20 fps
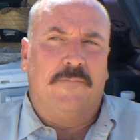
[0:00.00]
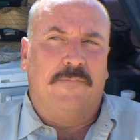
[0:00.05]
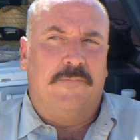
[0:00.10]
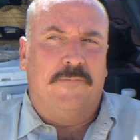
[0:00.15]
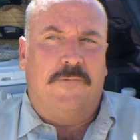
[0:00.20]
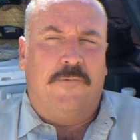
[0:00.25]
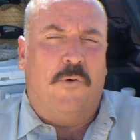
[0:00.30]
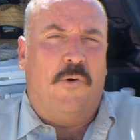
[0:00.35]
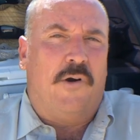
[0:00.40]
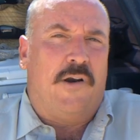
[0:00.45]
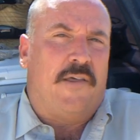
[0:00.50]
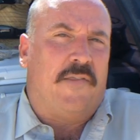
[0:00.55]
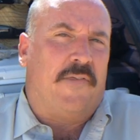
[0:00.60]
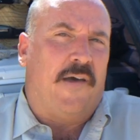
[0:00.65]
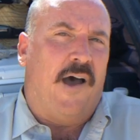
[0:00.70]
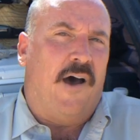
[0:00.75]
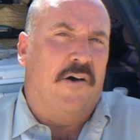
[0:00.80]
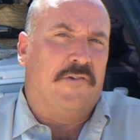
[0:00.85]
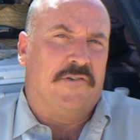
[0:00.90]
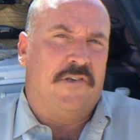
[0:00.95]

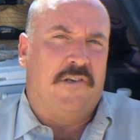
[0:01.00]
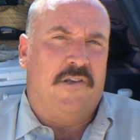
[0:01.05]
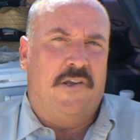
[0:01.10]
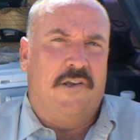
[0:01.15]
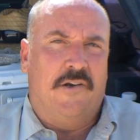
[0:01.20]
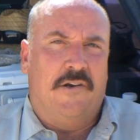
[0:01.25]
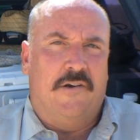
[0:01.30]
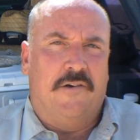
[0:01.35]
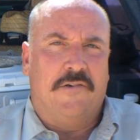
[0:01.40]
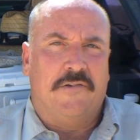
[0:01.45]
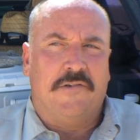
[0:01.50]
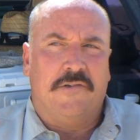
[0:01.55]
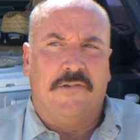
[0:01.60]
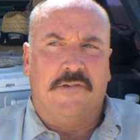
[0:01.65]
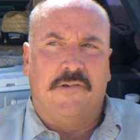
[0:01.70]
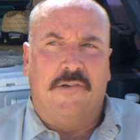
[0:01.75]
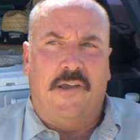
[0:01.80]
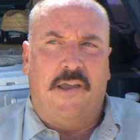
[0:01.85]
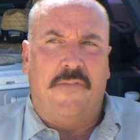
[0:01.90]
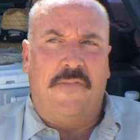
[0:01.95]
40,000 years.
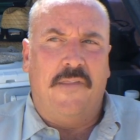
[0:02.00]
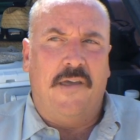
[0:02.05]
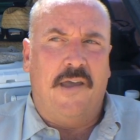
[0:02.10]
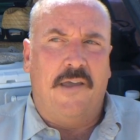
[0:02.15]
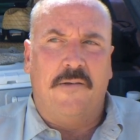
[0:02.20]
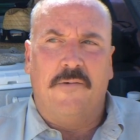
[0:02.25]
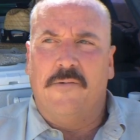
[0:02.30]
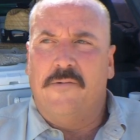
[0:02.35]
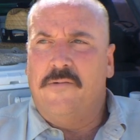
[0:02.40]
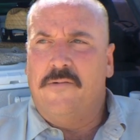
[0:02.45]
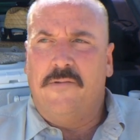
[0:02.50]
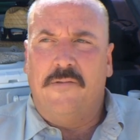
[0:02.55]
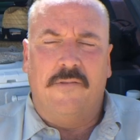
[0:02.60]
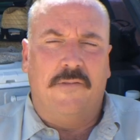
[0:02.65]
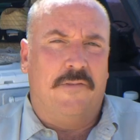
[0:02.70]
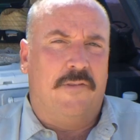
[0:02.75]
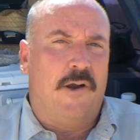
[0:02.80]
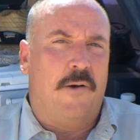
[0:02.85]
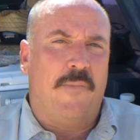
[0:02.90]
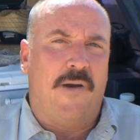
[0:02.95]
And then
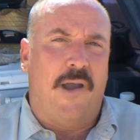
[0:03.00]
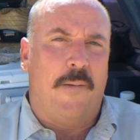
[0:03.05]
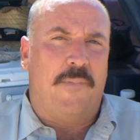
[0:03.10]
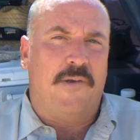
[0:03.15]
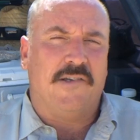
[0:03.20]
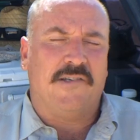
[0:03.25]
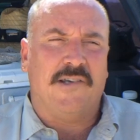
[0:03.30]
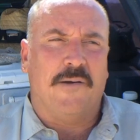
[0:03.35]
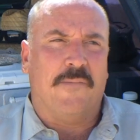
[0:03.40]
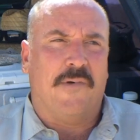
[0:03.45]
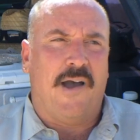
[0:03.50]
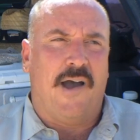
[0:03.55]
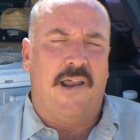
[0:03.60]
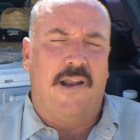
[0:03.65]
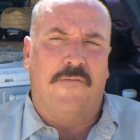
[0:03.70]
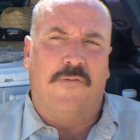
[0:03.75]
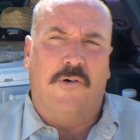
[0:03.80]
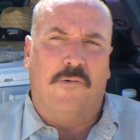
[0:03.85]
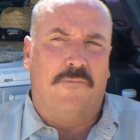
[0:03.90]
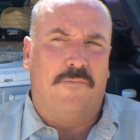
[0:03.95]
there might be some kind
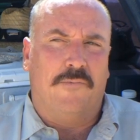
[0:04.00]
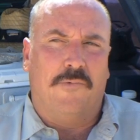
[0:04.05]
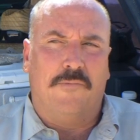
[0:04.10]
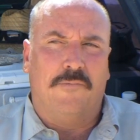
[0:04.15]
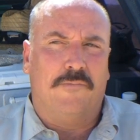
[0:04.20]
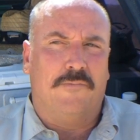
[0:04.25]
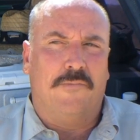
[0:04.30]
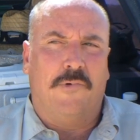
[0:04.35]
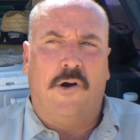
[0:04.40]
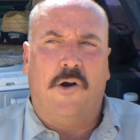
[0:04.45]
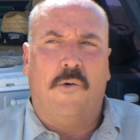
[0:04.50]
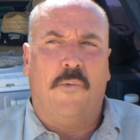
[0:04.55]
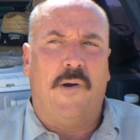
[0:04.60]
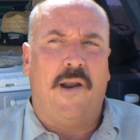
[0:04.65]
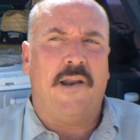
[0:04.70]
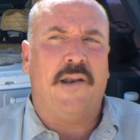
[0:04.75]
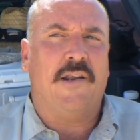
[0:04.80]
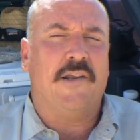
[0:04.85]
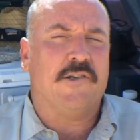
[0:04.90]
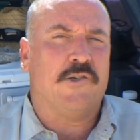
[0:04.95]
of
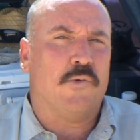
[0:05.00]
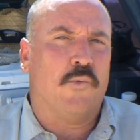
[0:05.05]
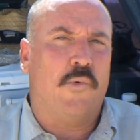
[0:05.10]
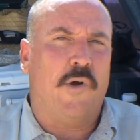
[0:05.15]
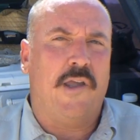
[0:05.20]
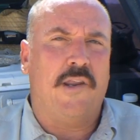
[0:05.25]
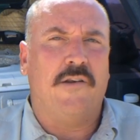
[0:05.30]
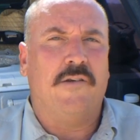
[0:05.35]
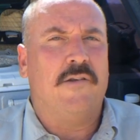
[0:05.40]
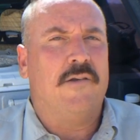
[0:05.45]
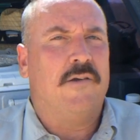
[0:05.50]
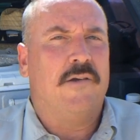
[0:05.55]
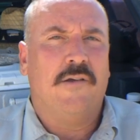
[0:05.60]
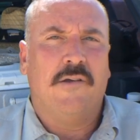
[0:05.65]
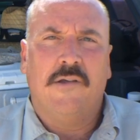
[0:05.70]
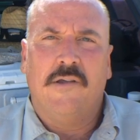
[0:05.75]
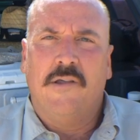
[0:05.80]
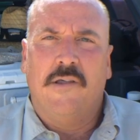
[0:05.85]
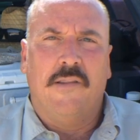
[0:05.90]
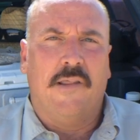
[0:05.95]
horrendous wind
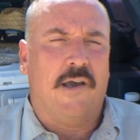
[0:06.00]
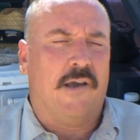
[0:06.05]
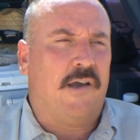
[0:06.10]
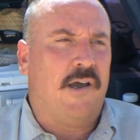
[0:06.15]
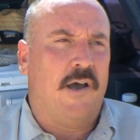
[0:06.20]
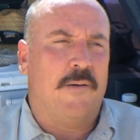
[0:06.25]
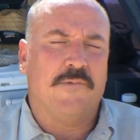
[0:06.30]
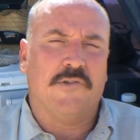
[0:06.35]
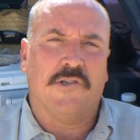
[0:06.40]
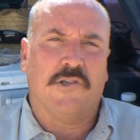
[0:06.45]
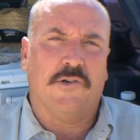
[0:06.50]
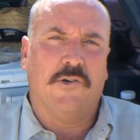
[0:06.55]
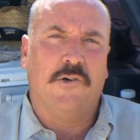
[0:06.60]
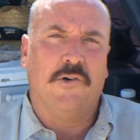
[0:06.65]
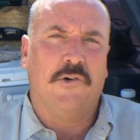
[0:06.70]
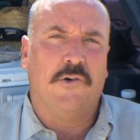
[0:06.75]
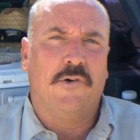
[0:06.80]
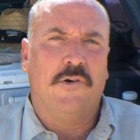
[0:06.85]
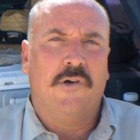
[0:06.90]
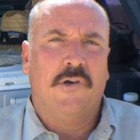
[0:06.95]
that comes
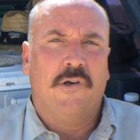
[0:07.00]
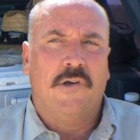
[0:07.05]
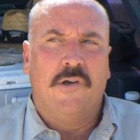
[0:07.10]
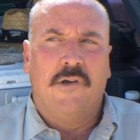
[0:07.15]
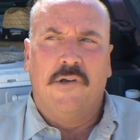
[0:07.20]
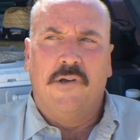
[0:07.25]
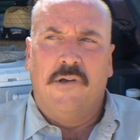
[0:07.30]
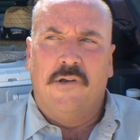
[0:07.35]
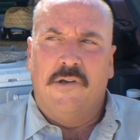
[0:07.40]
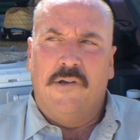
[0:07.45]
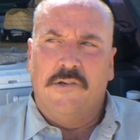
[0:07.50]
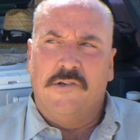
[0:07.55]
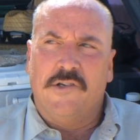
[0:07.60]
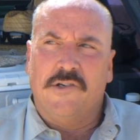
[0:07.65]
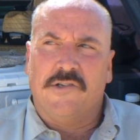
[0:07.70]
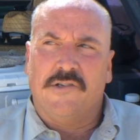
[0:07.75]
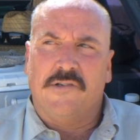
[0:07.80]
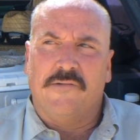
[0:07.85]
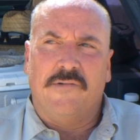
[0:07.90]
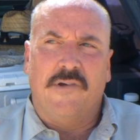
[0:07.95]
through,
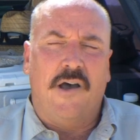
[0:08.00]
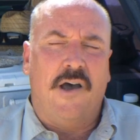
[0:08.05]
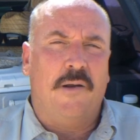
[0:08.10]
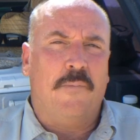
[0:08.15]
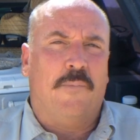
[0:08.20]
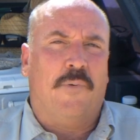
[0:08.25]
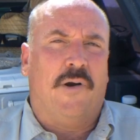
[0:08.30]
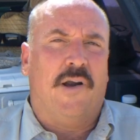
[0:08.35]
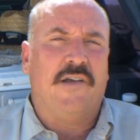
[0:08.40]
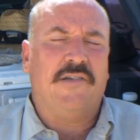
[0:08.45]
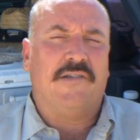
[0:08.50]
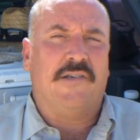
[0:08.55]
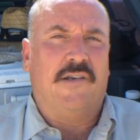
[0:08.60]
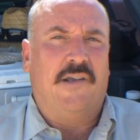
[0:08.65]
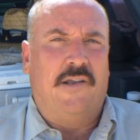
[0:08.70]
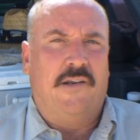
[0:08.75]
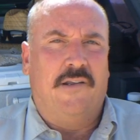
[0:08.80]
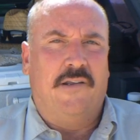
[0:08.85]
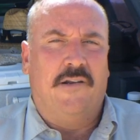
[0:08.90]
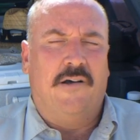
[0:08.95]
just
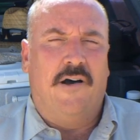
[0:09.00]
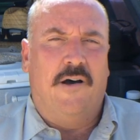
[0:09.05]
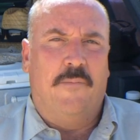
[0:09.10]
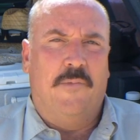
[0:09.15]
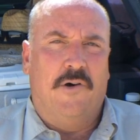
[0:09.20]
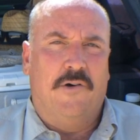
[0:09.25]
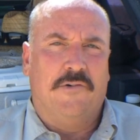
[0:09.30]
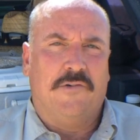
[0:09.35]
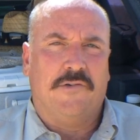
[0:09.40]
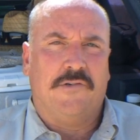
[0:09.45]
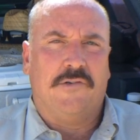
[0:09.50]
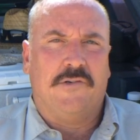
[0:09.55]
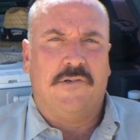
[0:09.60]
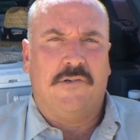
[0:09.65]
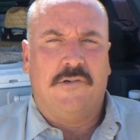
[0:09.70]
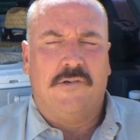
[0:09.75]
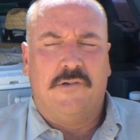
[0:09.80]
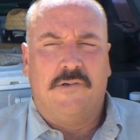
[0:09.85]
unprecedented almost,